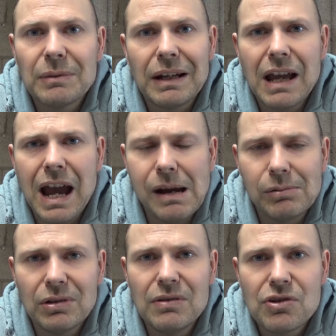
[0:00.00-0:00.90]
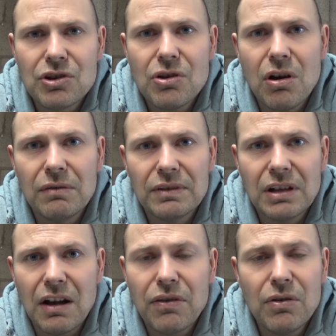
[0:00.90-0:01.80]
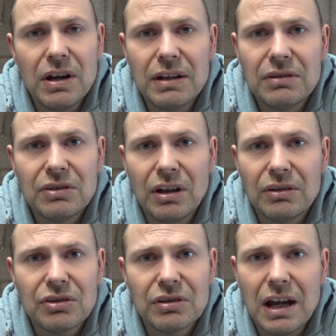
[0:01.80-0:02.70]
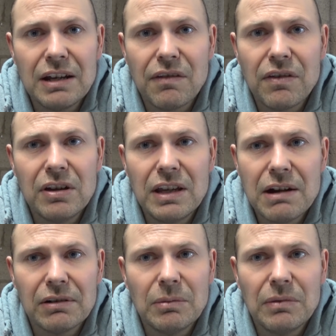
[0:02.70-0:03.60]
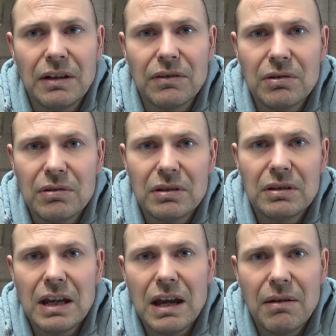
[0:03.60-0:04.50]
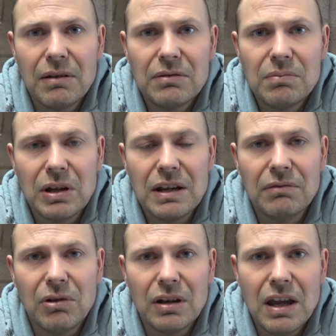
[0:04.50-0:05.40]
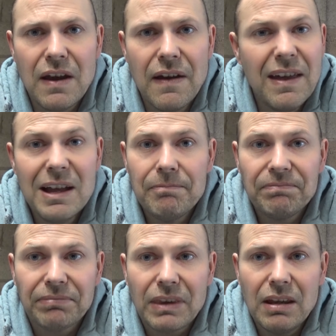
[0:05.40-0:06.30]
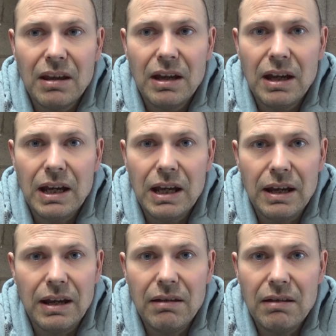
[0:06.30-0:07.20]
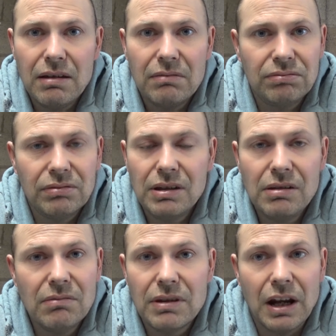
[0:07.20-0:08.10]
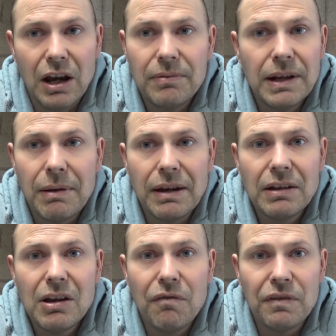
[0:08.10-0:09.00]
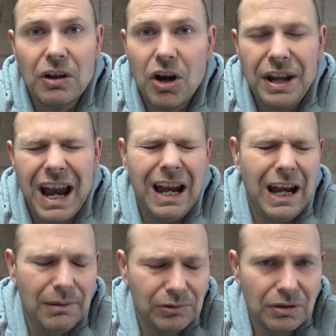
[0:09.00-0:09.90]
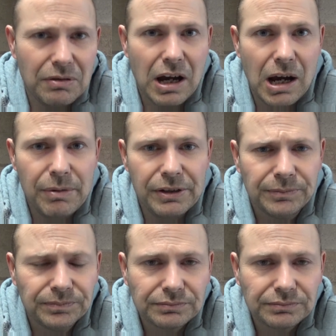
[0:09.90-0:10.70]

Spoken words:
I had an absolute shock of a start. I thought I'd started in third gear or something. I thought I'd put it in the wrong gear. Don't know. Anyway, off the line, absolute garbage.